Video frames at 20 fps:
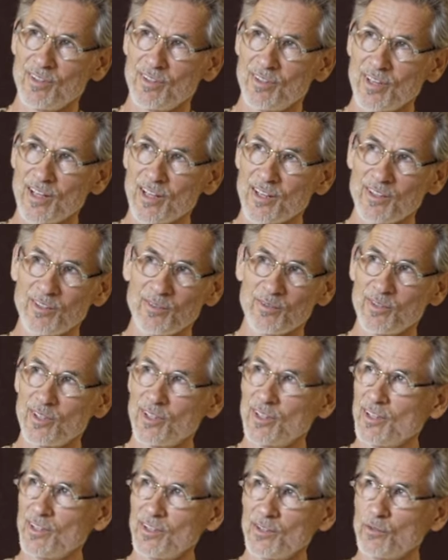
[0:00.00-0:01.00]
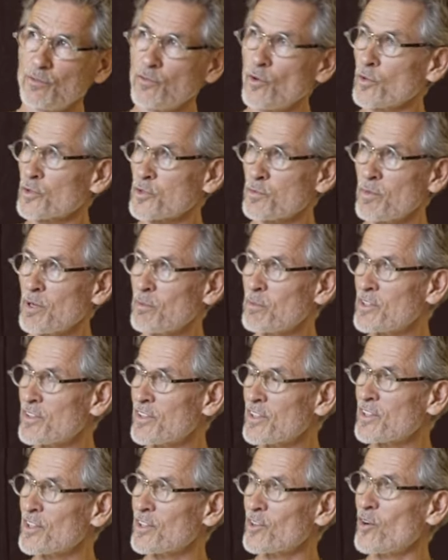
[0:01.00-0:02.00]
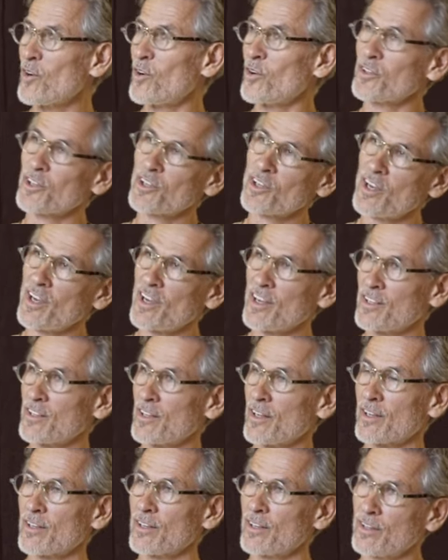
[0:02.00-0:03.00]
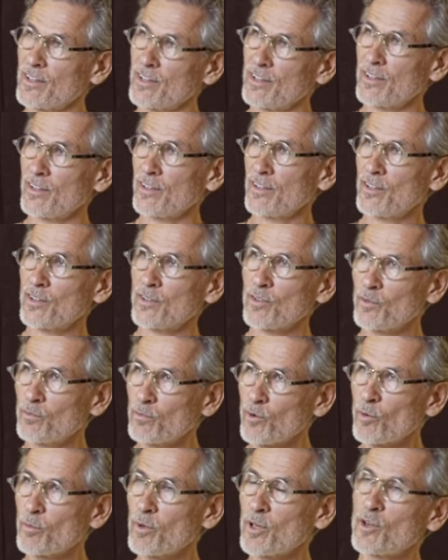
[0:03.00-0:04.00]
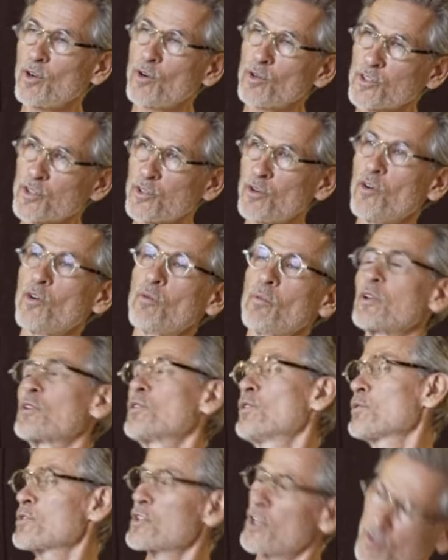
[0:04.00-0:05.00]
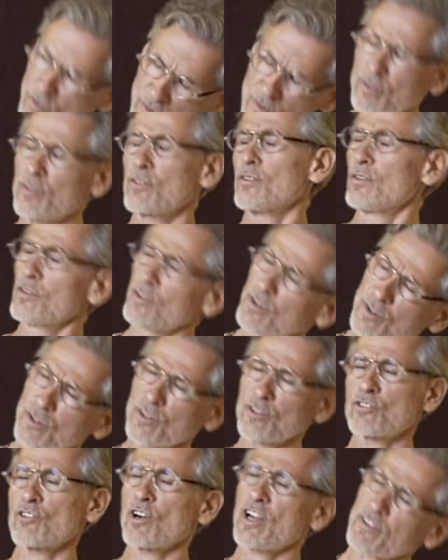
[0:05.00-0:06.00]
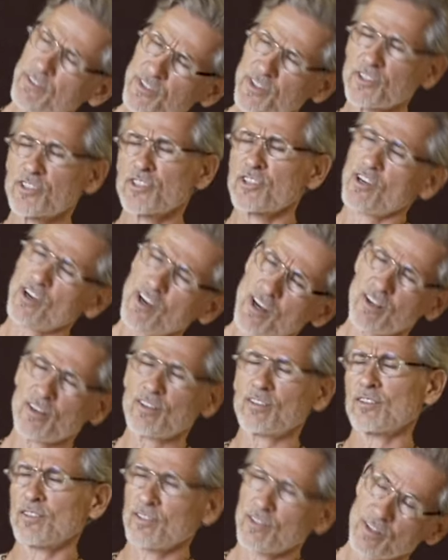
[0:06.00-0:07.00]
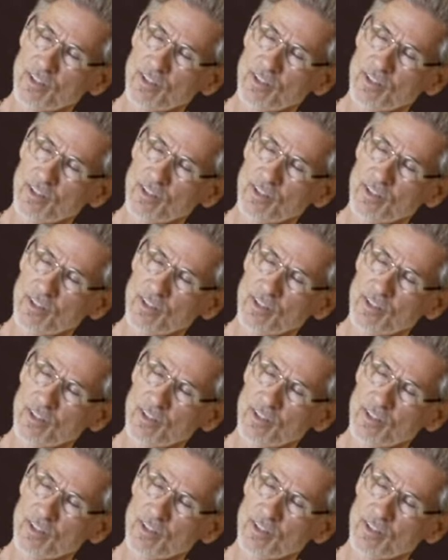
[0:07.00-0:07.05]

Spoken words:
Like you folks may be thinking, oh, the guy, like, you know, probably goes home and goes, like, drives his car. And,